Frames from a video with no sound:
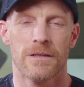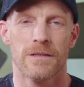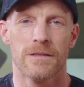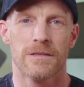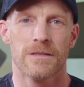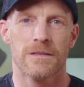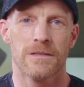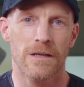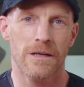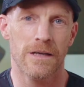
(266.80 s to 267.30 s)

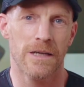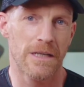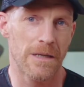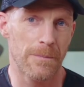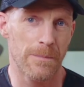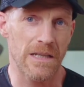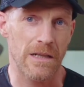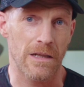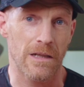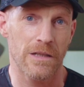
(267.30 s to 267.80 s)
Stuck in the
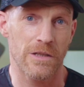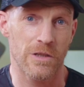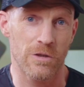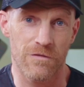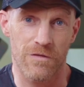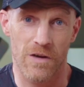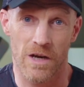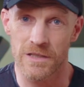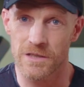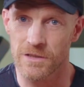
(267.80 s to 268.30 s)
middle,
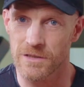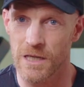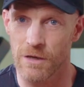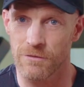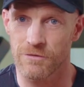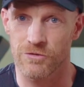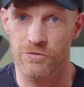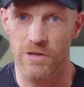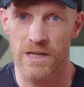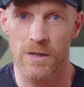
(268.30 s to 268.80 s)
you find
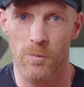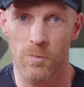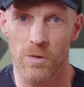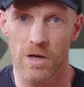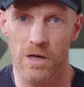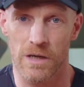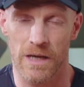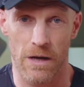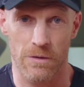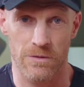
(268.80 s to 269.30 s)
yourself dreading
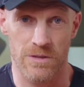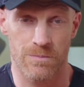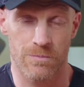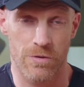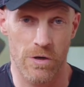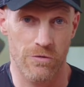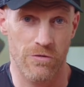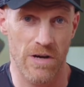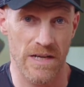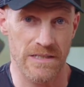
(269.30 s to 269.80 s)
workouts,
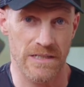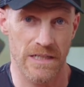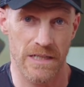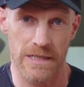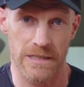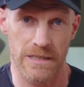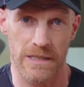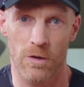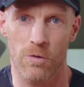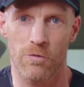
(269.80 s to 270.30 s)

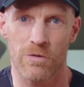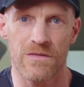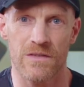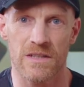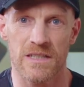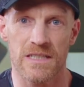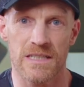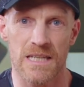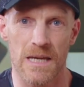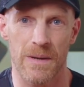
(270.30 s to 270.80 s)
procrastinating, or
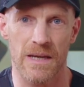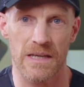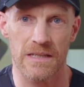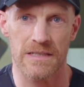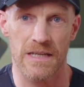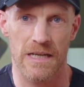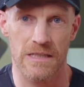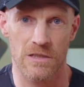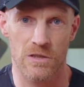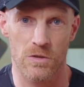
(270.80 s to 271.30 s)
even skipping
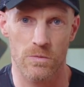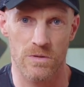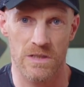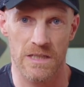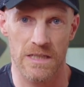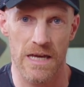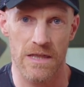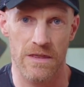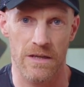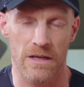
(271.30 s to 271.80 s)
sessions
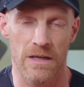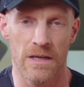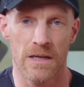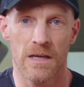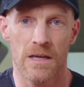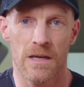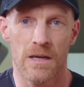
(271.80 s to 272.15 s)
altogether,